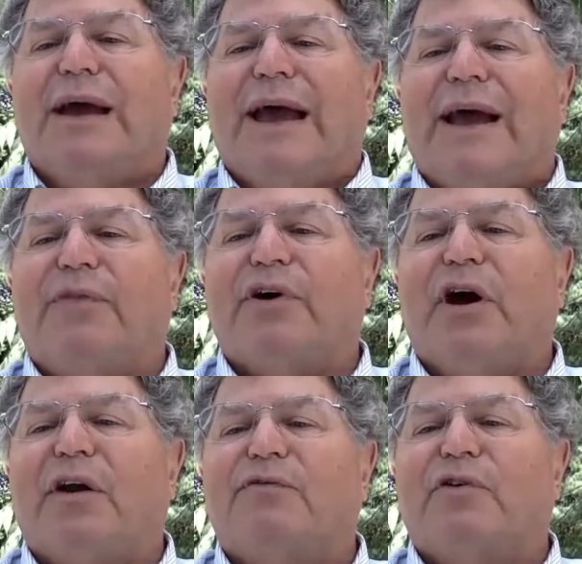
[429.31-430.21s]
and the
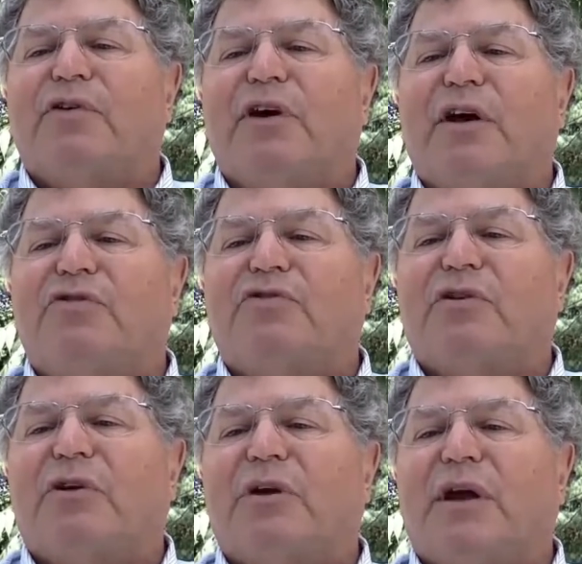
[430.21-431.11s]

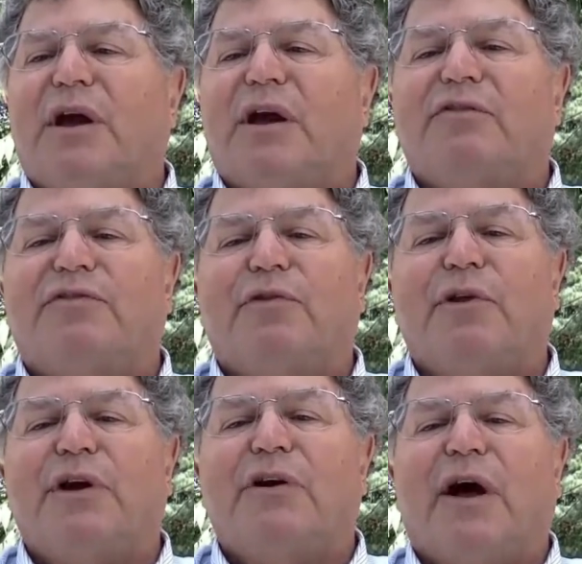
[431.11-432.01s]
confrontation and full
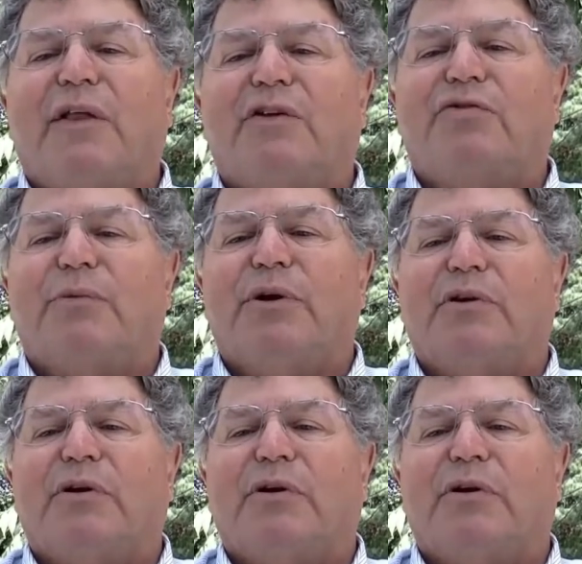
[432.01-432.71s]
acknowledgement